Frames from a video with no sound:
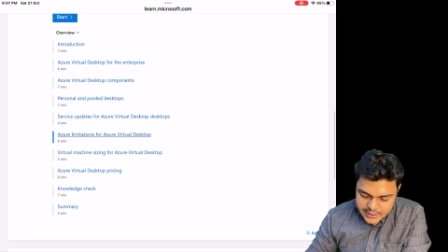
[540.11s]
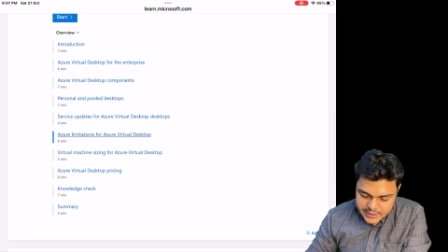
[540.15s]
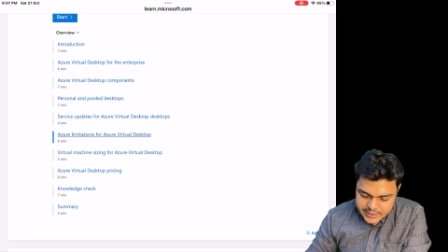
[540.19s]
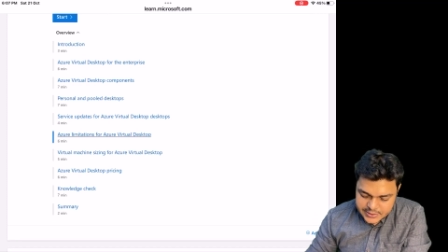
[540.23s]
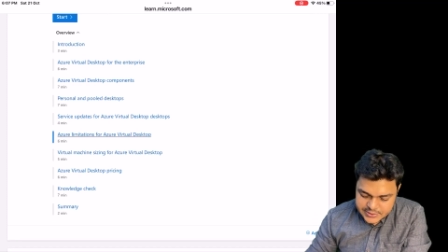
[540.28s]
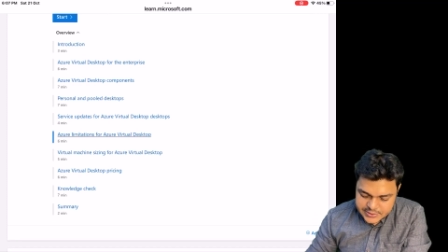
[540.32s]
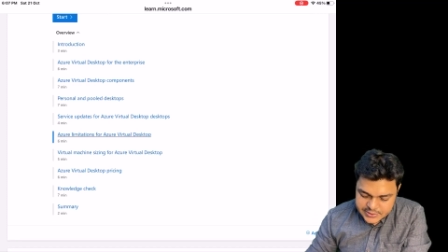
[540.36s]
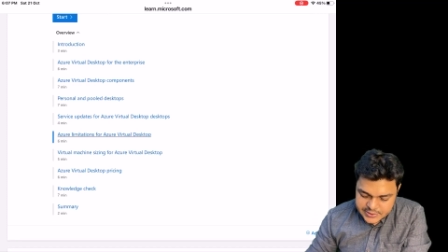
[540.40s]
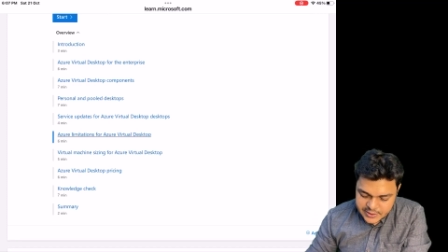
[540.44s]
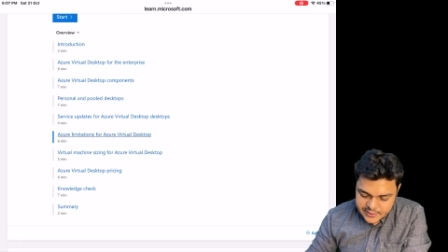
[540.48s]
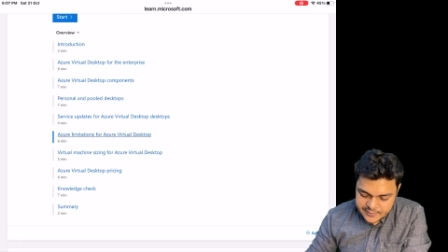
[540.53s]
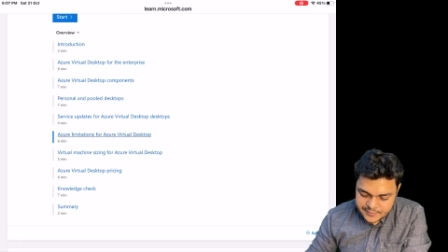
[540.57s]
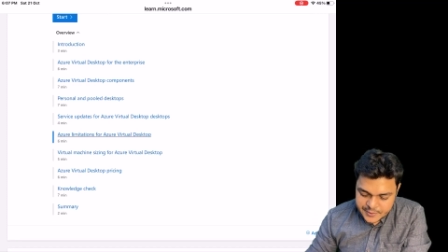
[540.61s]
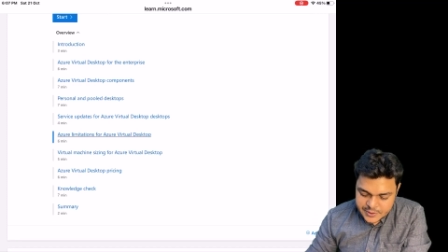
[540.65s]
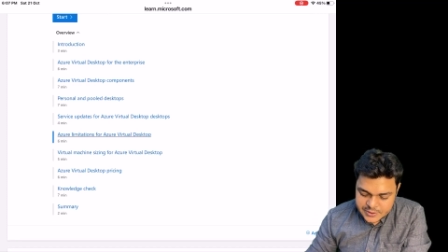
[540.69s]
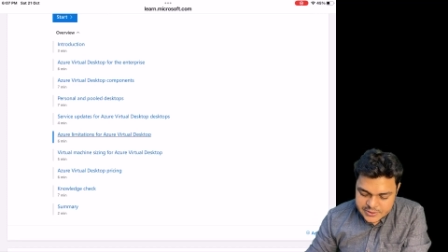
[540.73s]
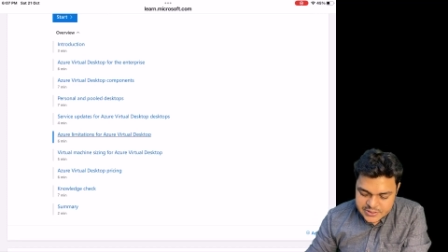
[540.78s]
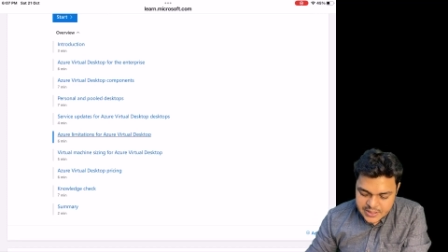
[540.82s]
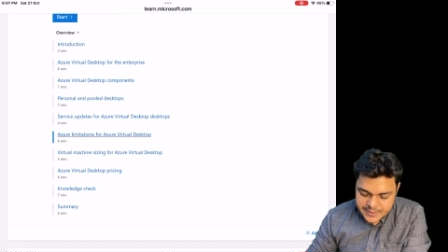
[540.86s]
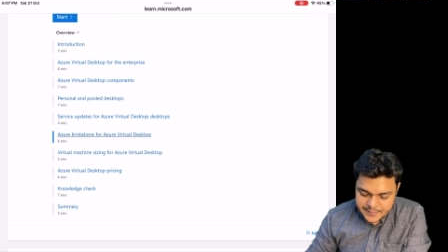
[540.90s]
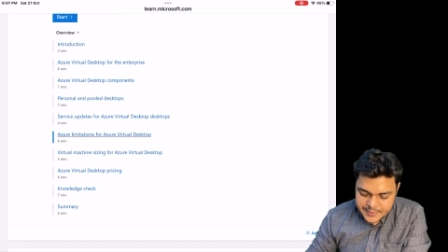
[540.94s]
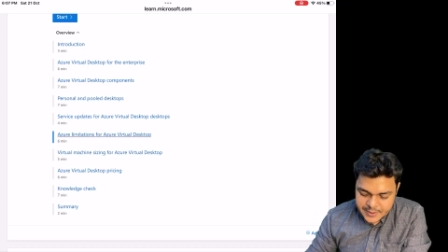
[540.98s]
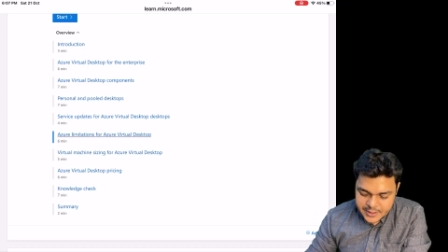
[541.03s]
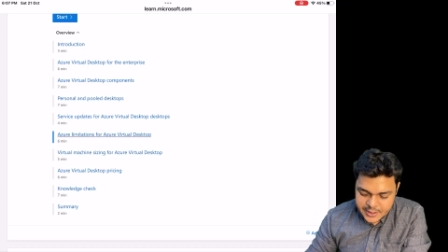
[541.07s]
service
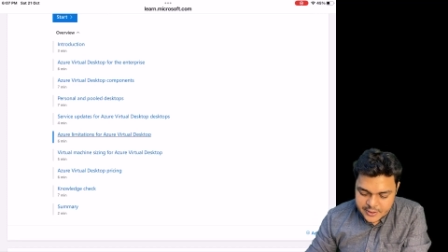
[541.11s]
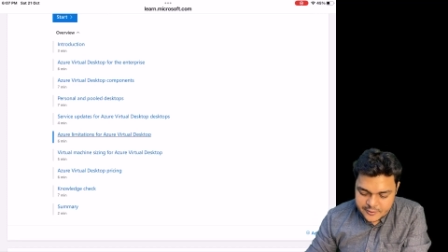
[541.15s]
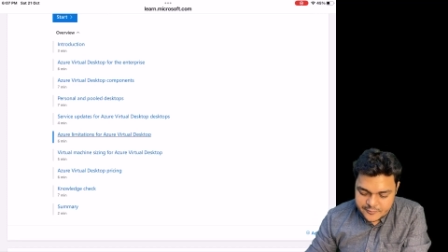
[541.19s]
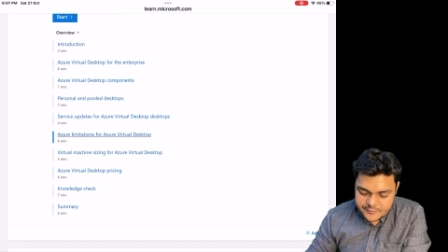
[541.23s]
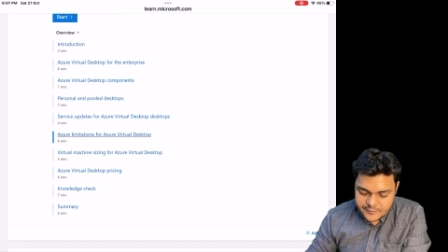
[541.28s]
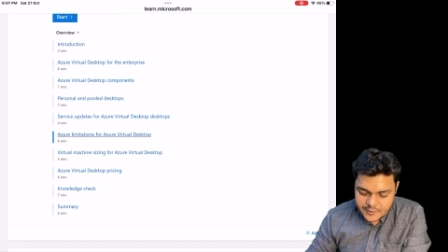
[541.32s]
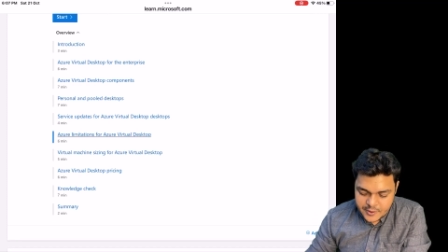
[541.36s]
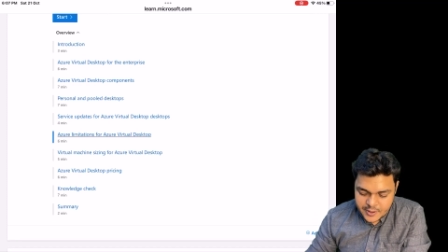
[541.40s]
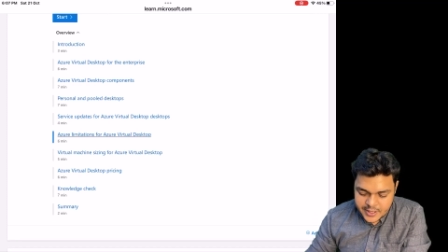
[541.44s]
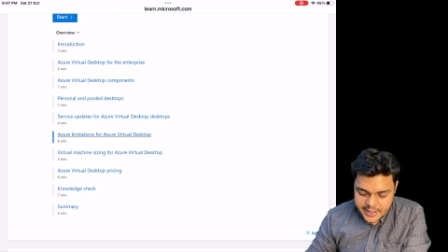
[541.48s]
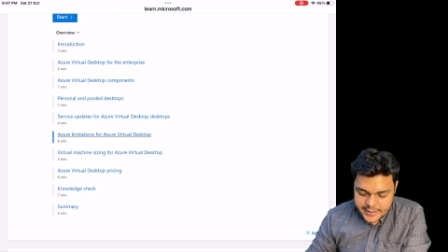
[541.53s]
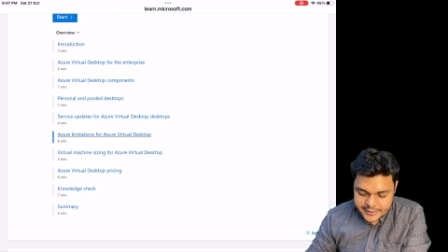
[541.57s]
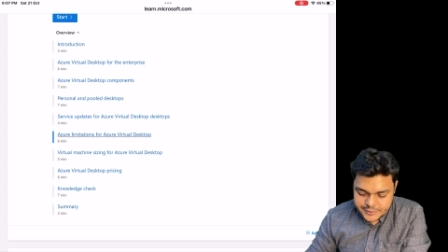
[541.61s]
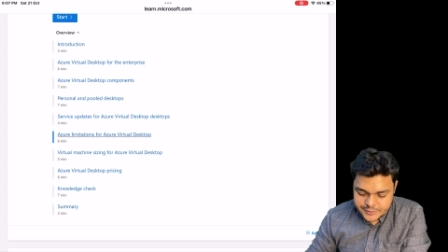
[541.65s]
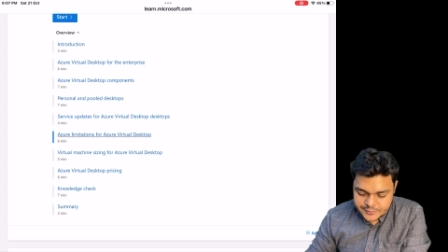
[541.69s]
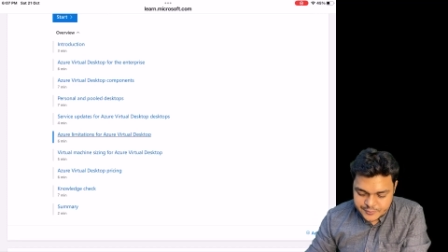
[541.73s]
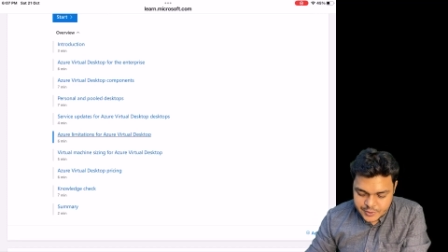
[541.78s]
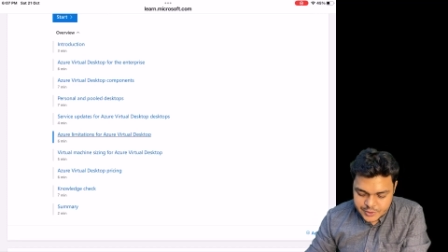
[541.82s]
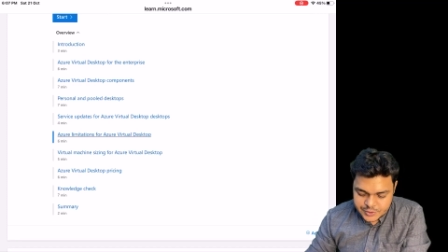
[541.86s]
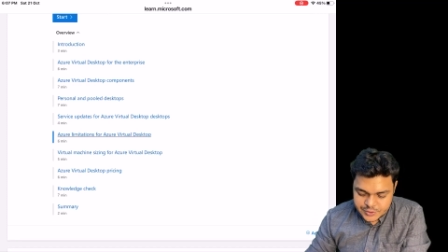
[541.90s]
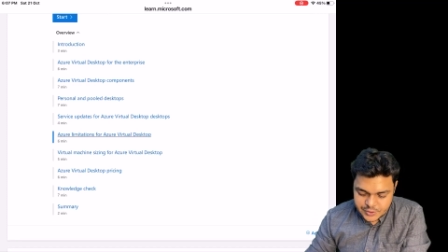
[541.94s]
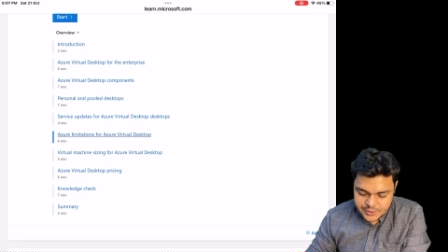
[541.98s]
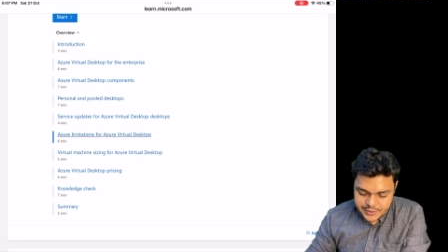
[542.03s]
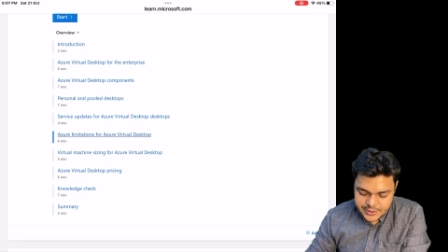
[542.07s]
update for Azure
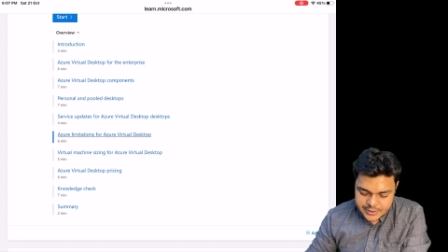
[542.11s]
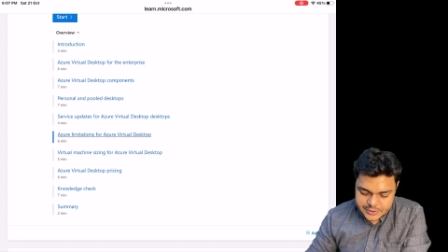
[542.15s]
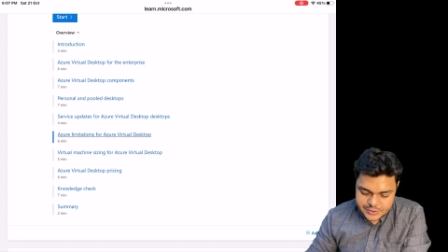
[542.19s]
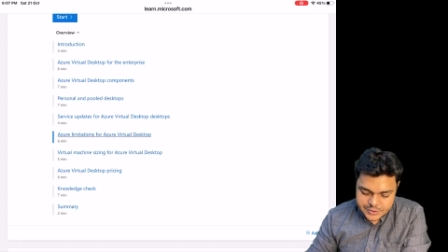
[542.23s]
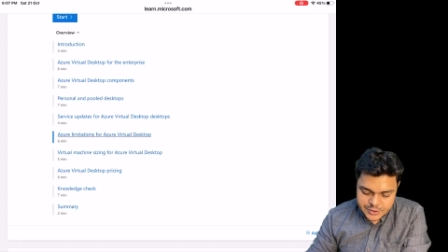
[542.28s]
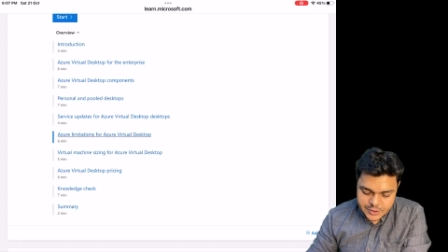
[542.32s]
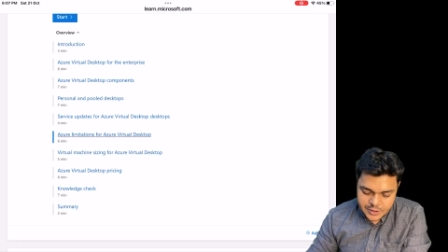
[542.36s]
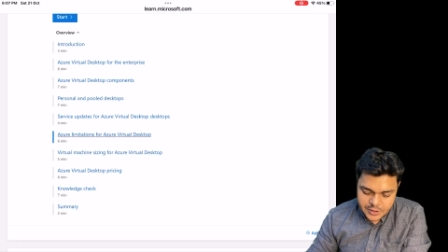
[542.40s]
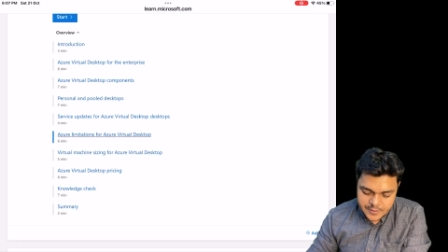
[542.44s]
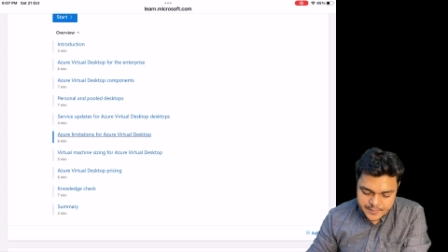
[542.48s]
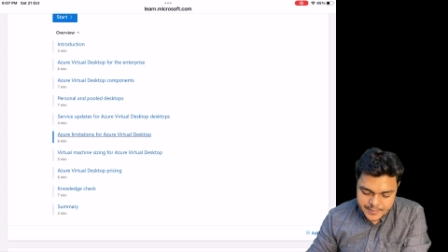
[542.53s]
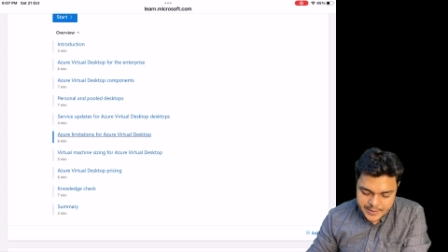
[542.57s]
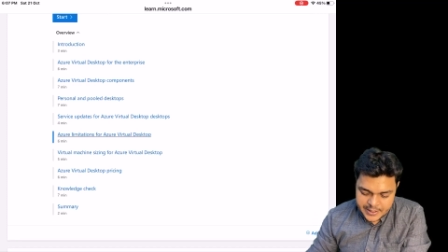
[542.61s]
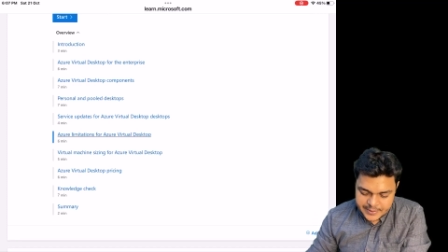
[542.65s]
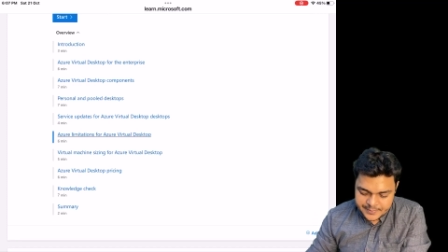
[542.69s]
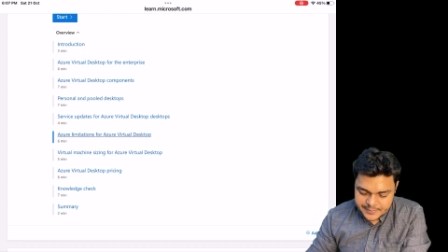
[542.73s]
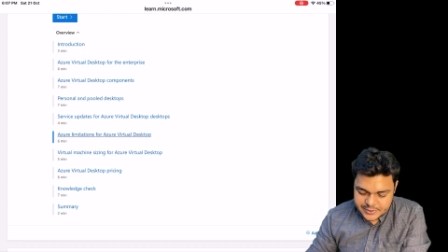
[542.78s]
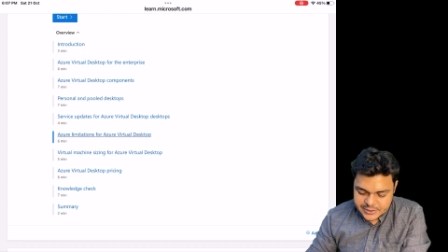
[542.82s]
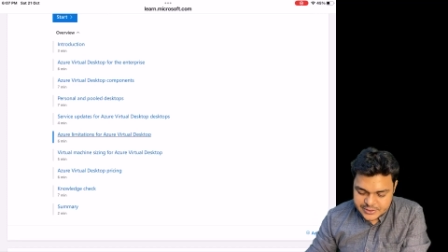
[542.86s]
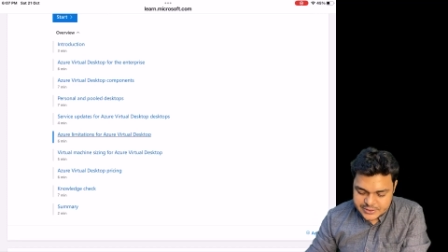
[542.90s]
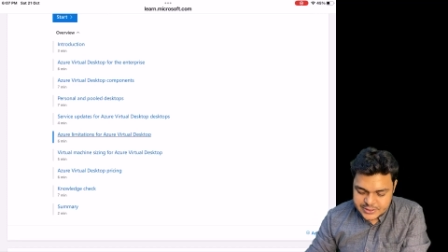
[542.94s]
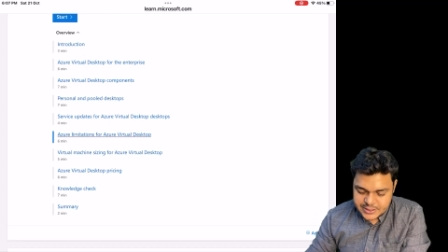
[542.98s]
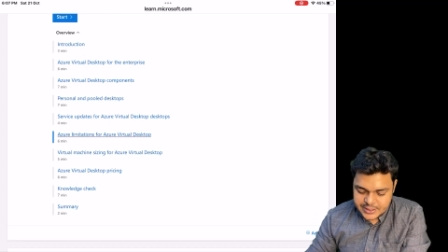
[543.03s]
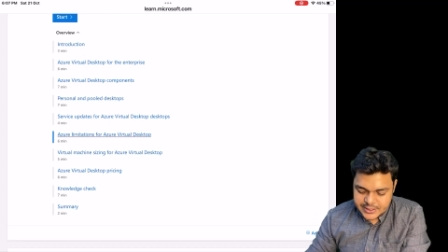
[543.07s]
Virtual Desktop
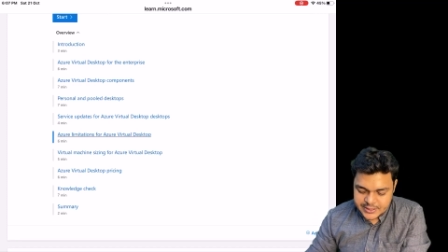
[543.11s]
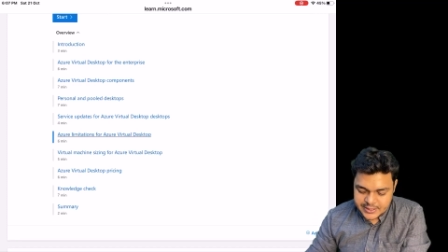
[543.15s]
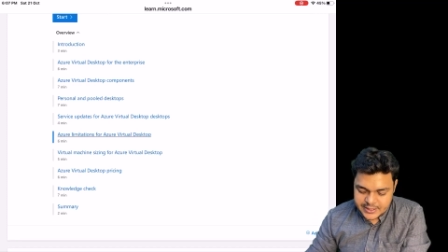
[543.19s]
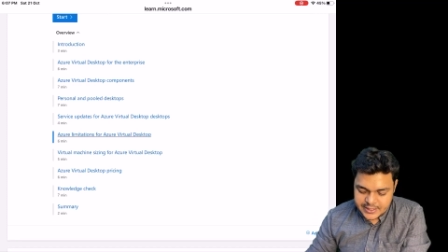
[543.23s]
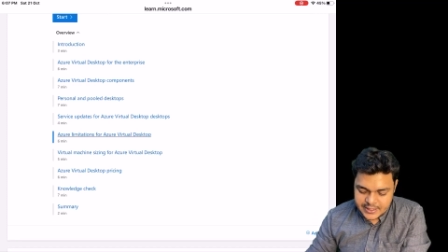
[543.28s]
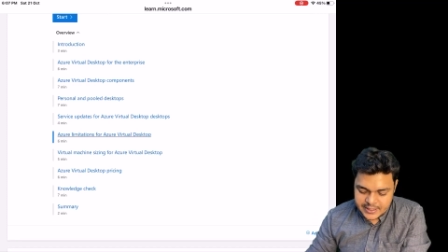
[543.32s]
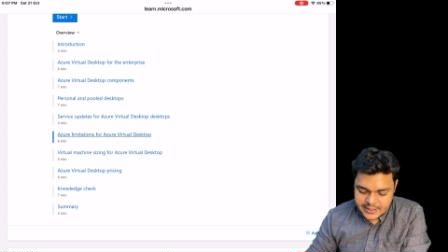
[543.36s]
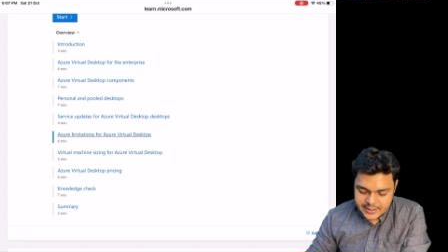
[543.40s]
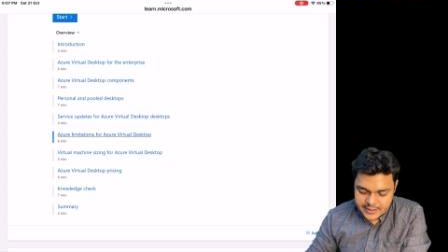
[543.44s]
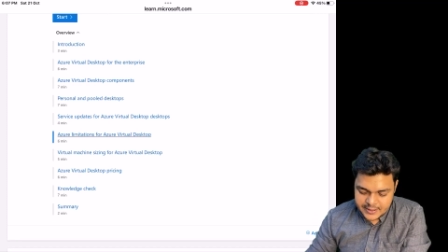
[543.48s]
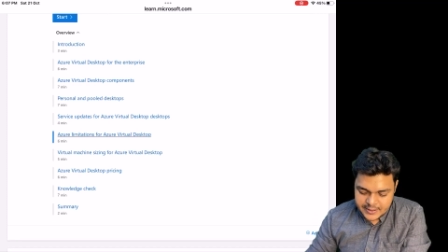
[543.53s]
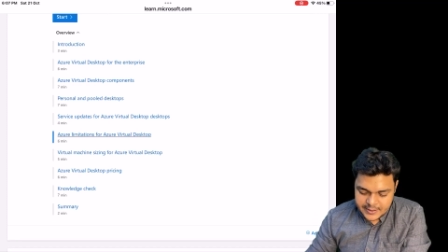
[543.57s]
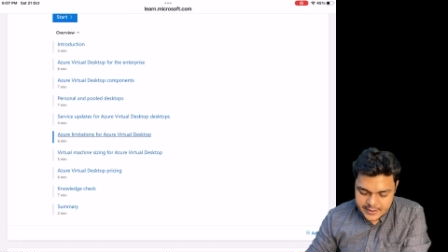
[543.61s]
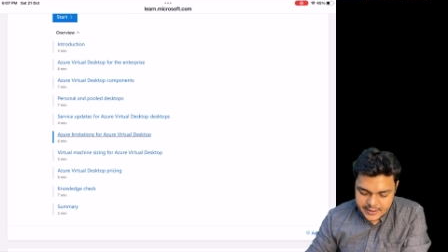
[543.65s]
Administrator